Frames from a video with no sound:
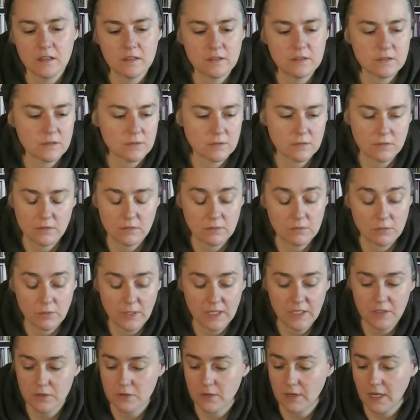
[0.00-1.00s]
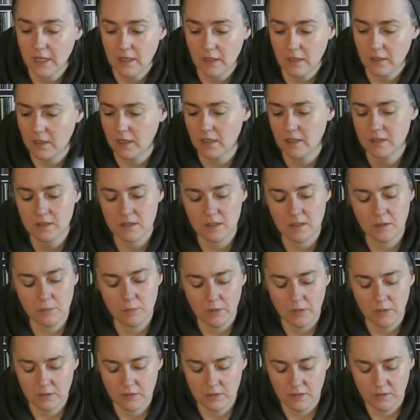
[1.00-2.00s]
It's a great track. I can't say
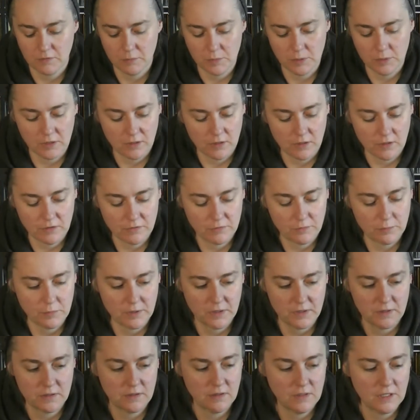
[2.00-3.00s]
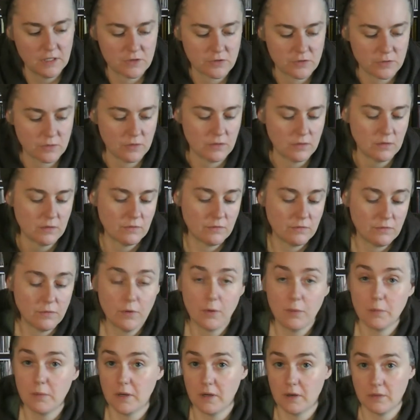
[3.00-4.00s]
about Give Me Love, but Natural
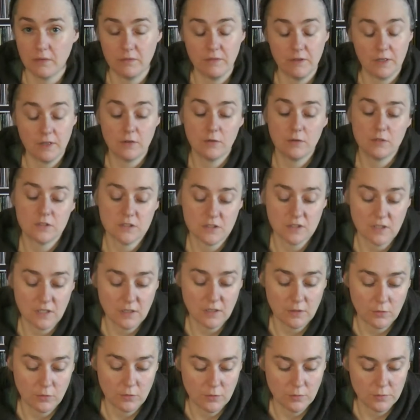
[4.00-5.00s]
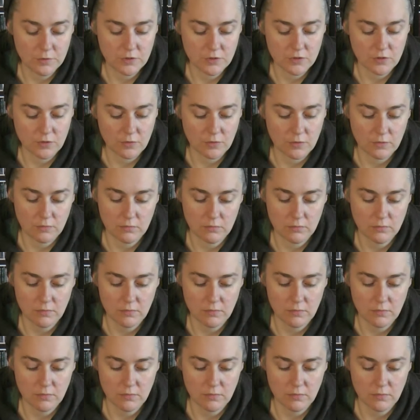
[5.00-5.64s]
4 were a very good singing groups, so